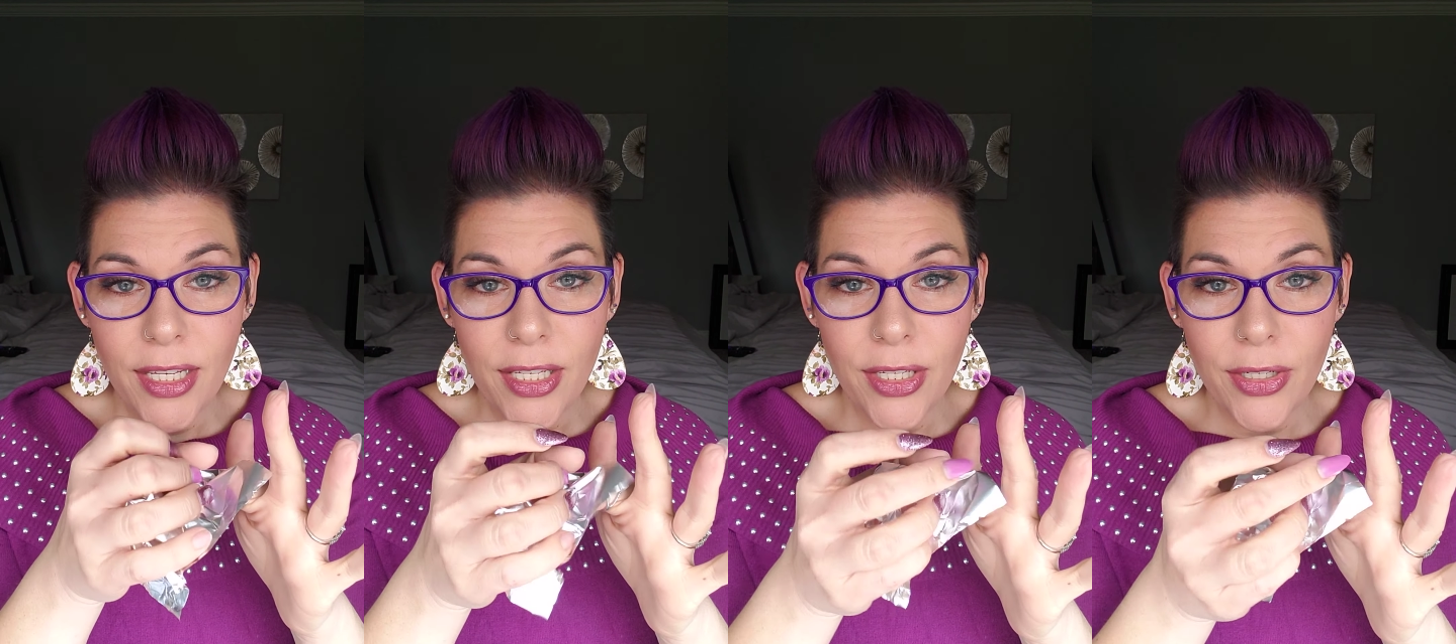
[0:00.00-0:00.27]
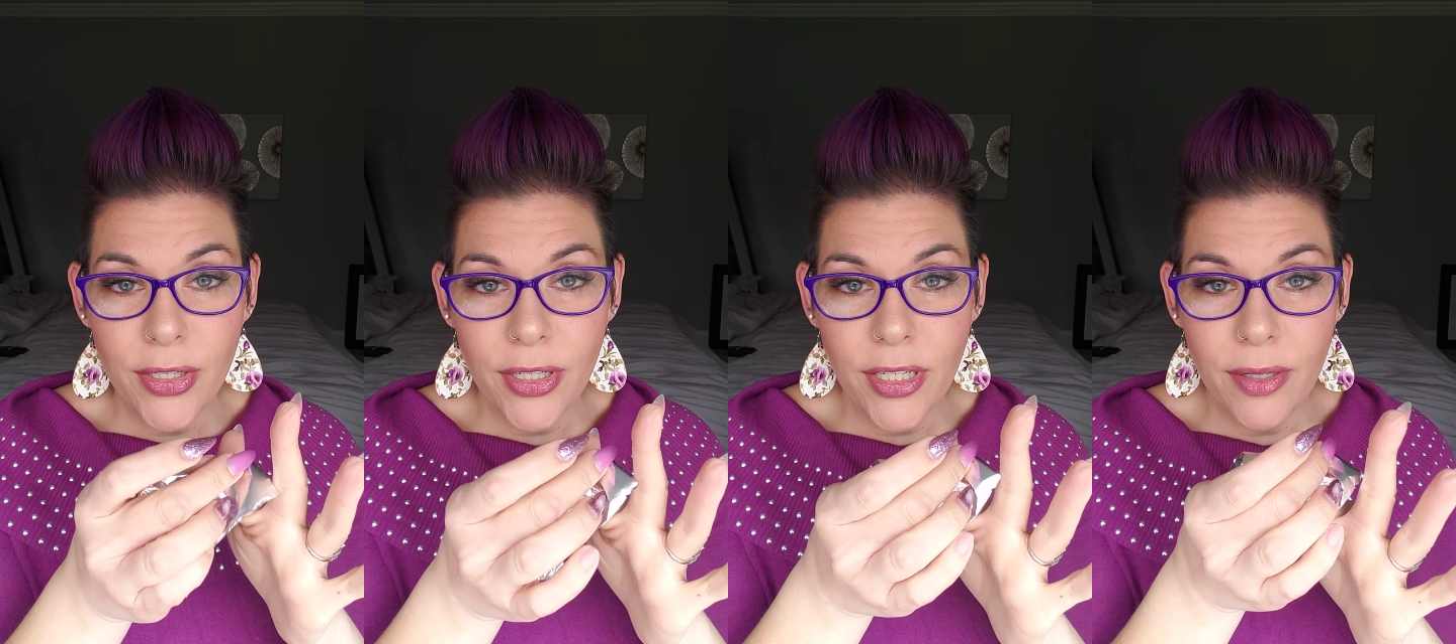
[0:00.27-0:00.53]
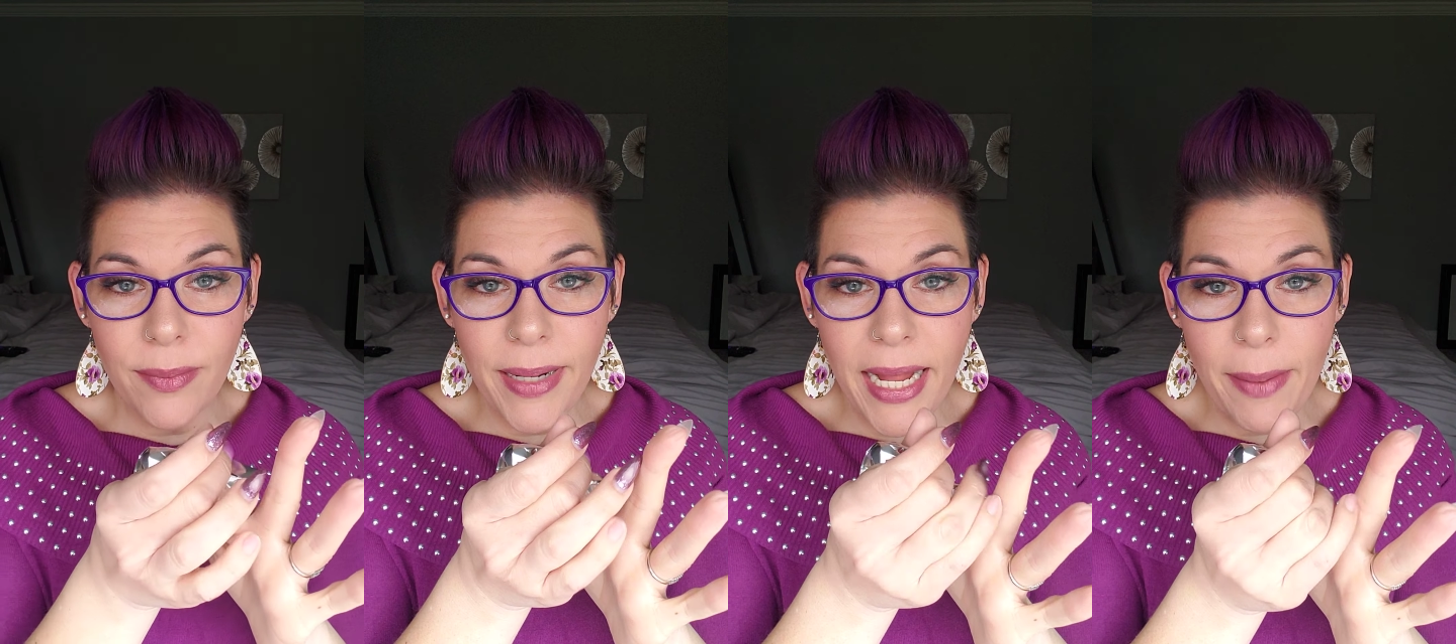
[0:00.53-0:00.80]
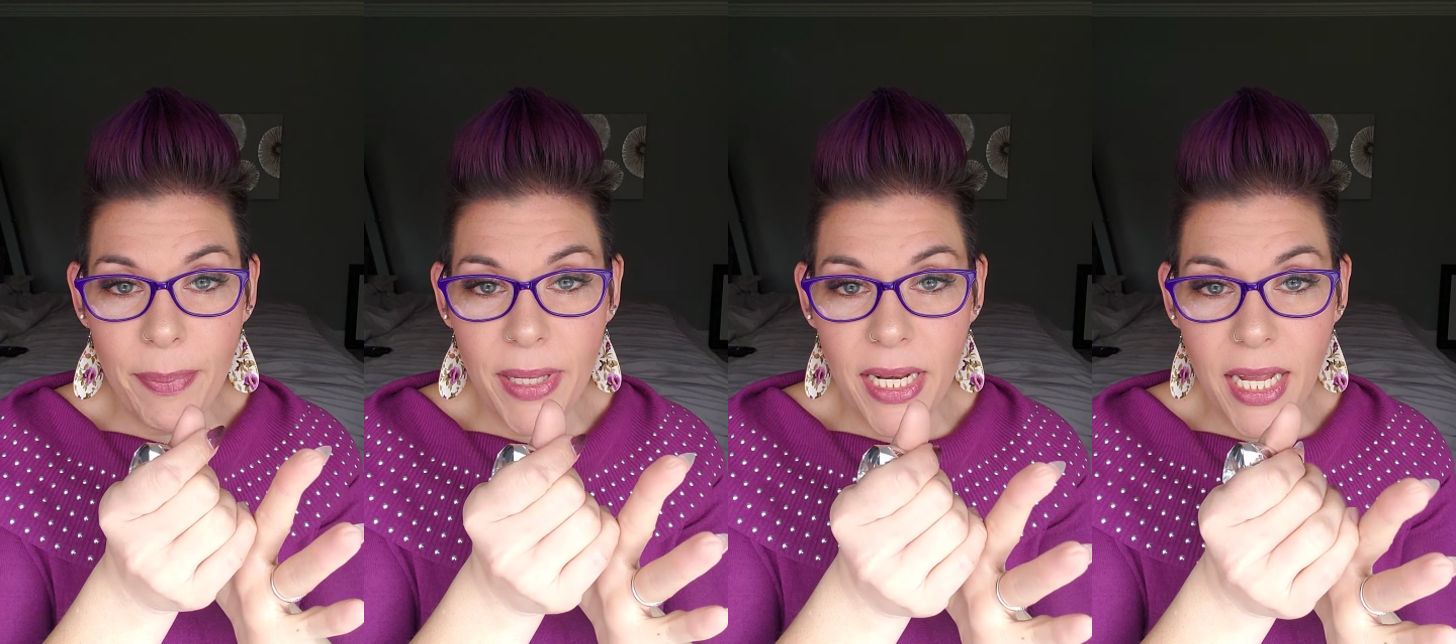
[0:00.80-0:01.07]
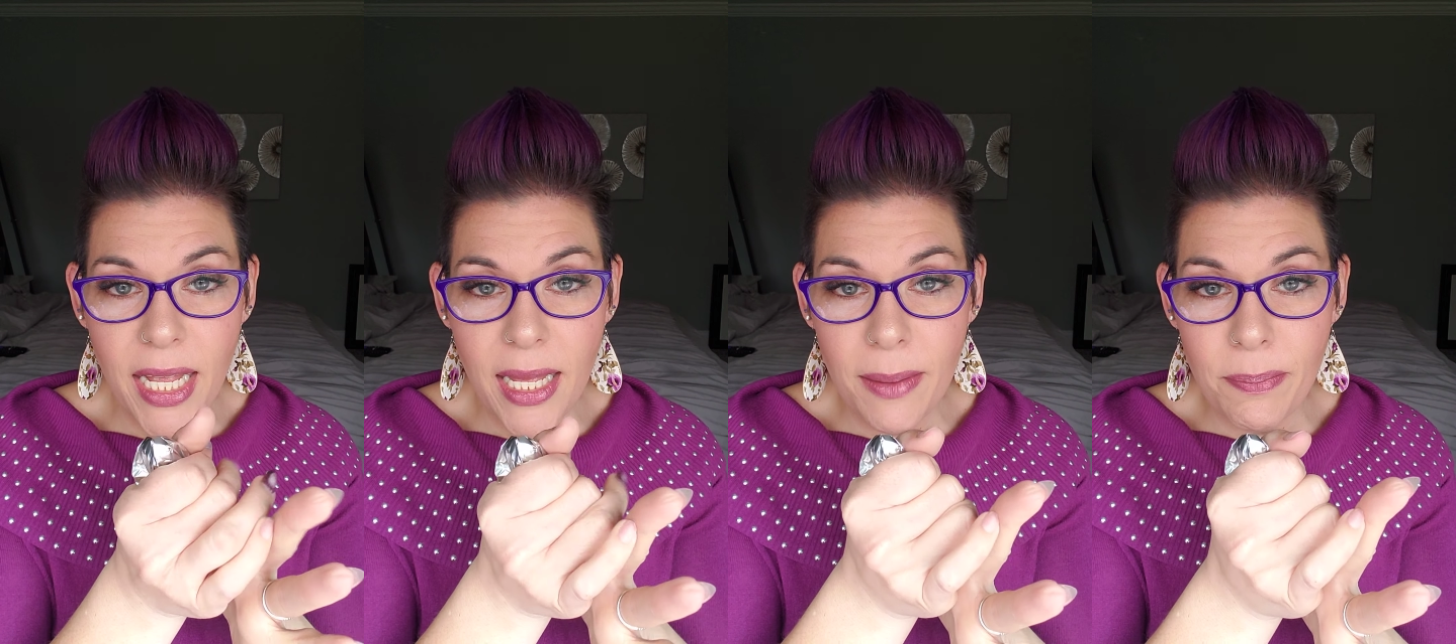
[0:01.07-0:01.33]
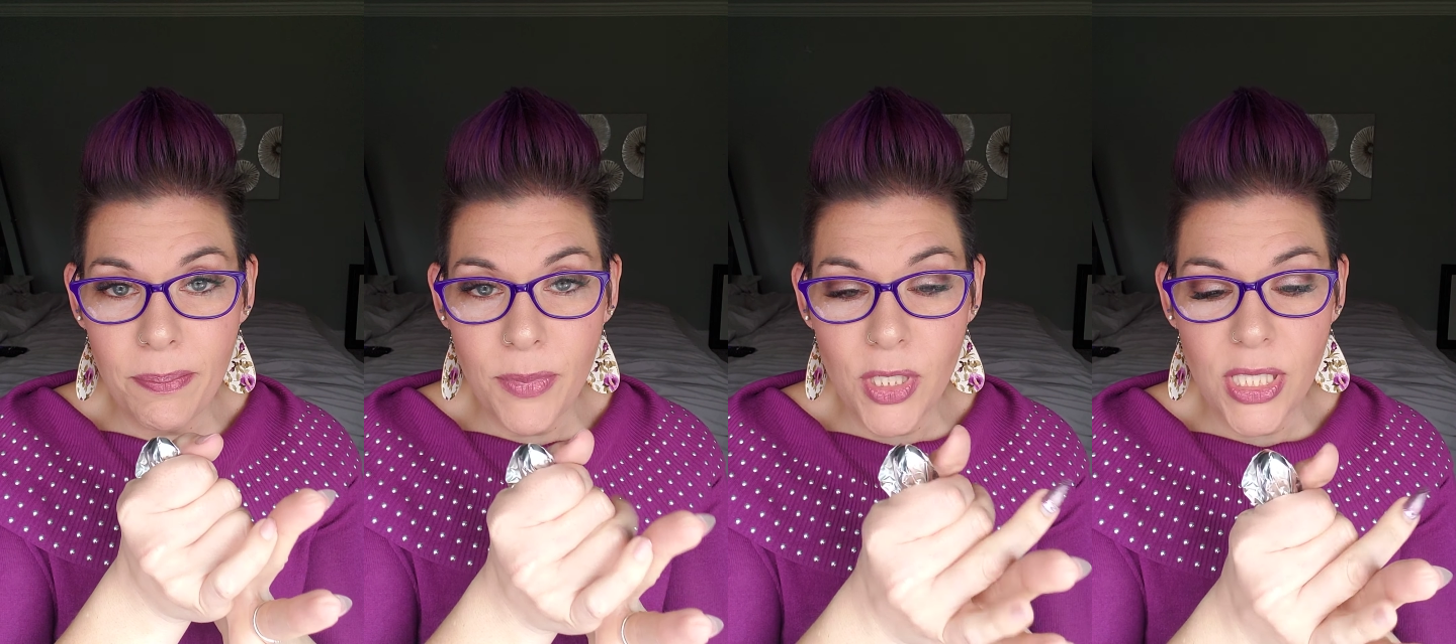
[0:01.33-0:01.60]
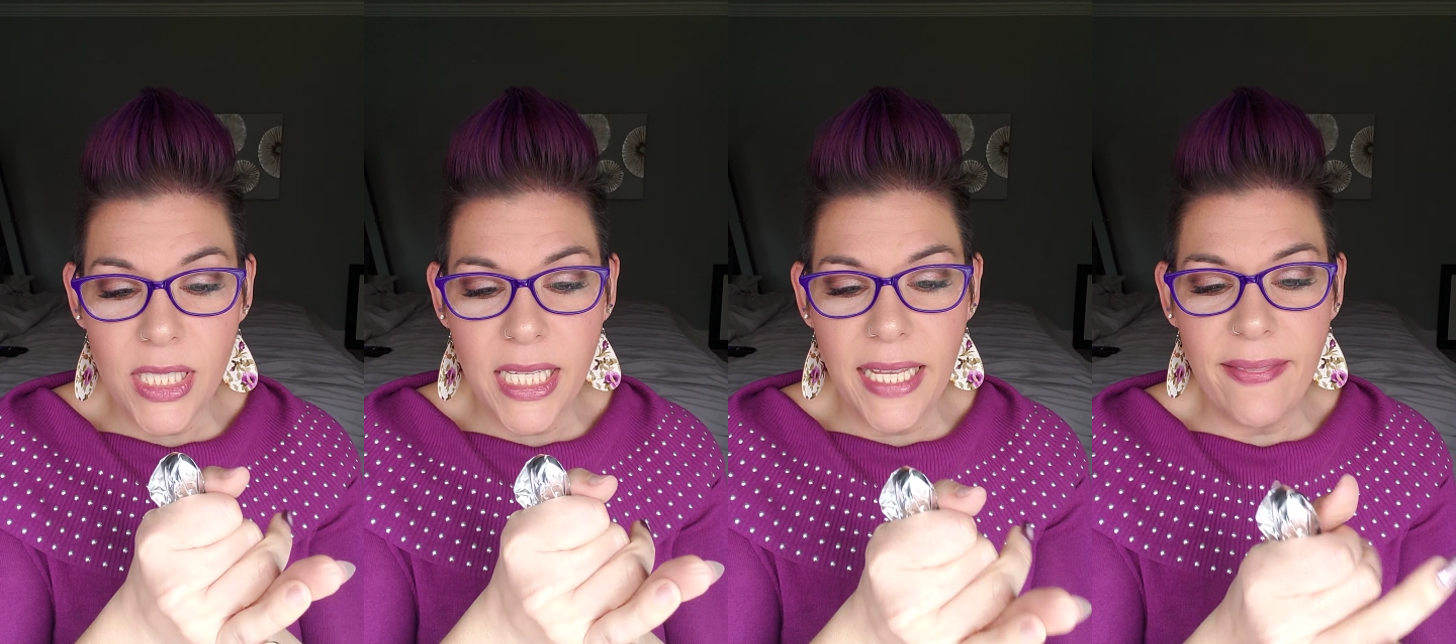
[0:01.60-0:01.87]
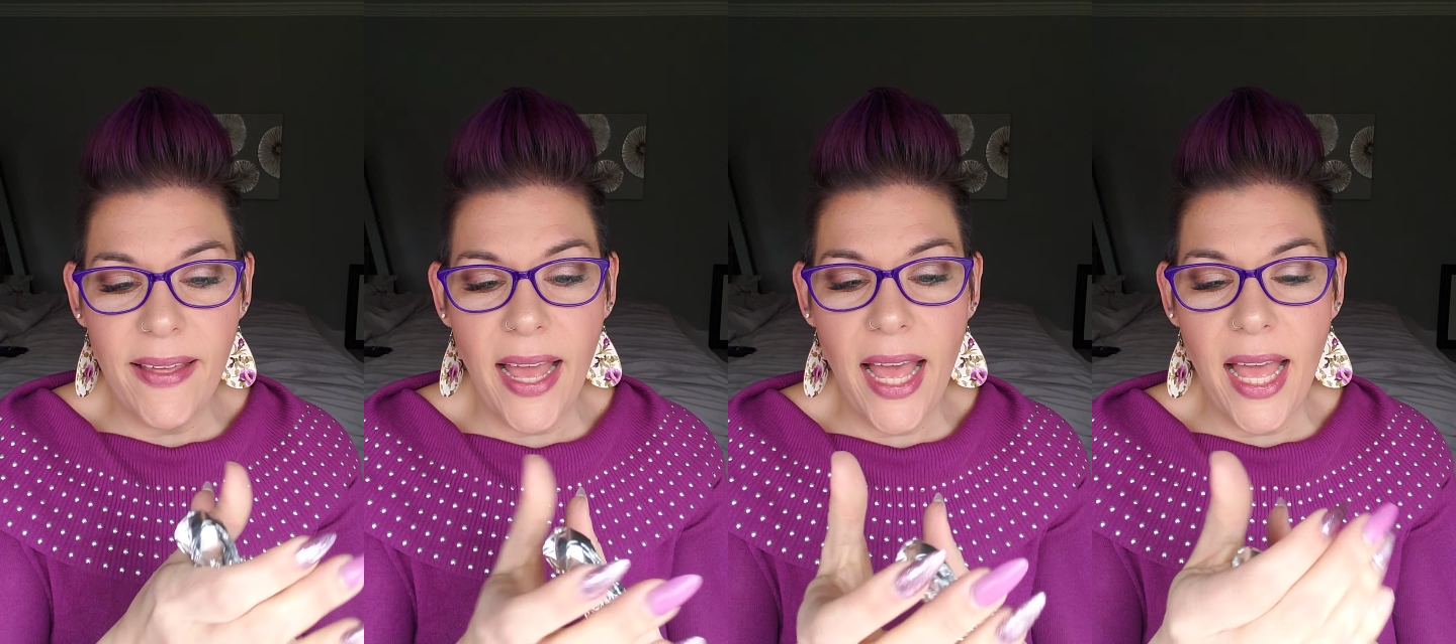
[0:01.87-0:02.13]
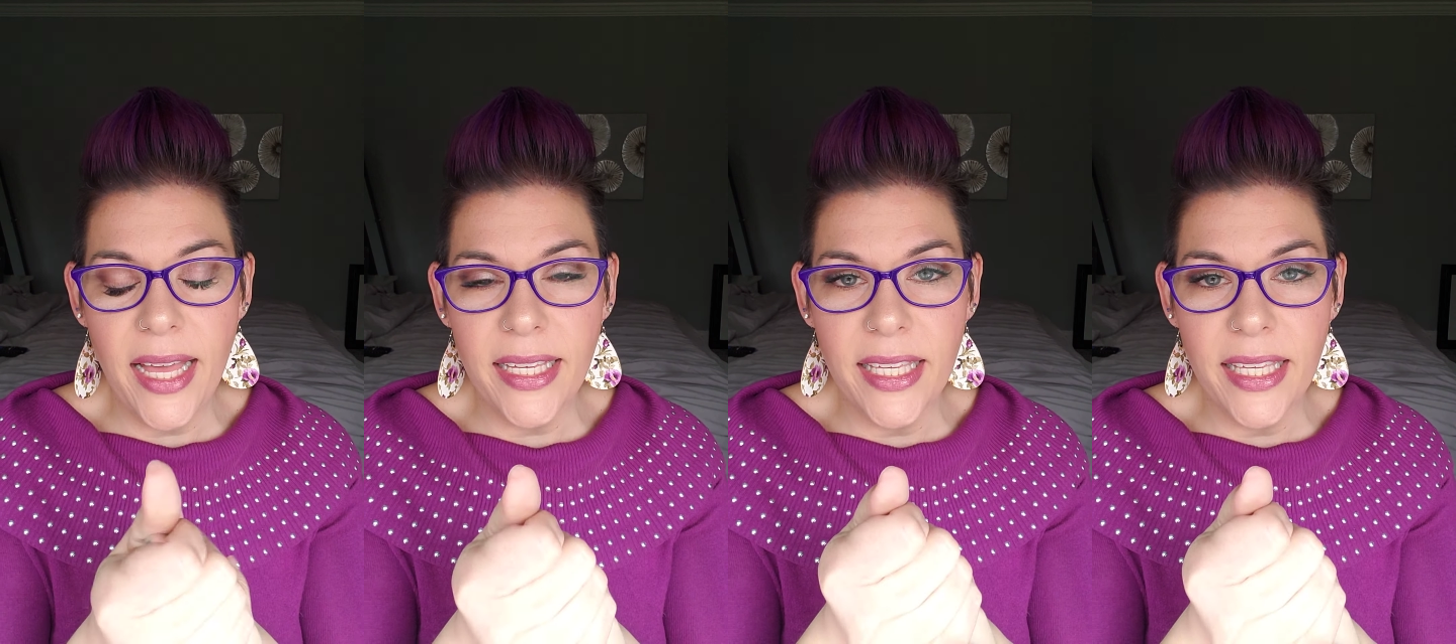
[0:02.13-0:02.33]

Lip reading: You're going to wrap it up just like that,